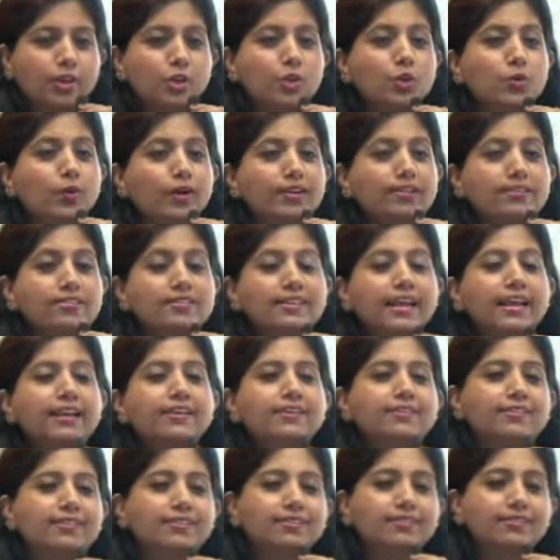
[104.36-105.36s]
You are
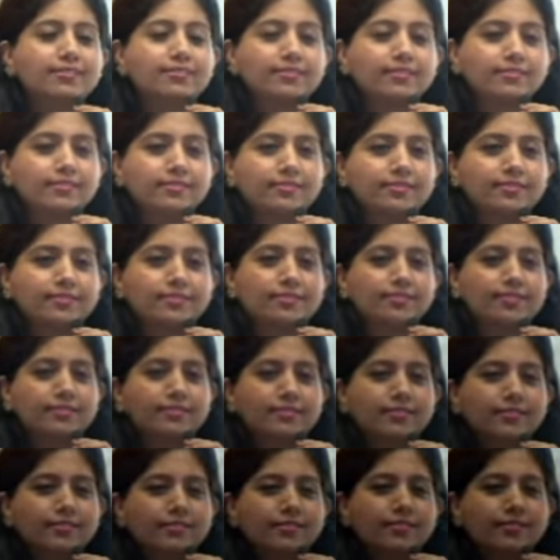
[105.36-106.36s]
sent
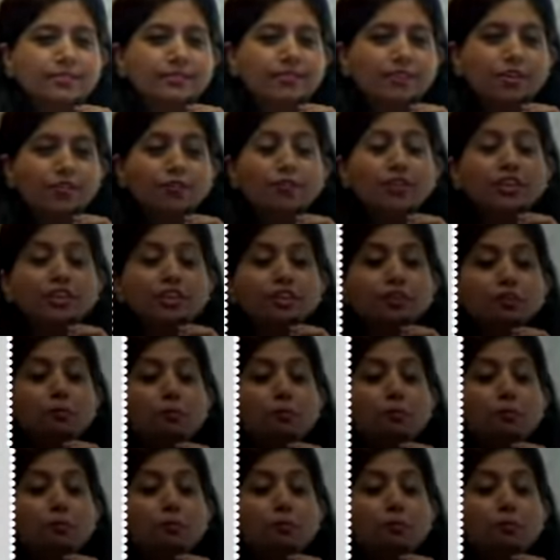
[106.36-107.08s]
with a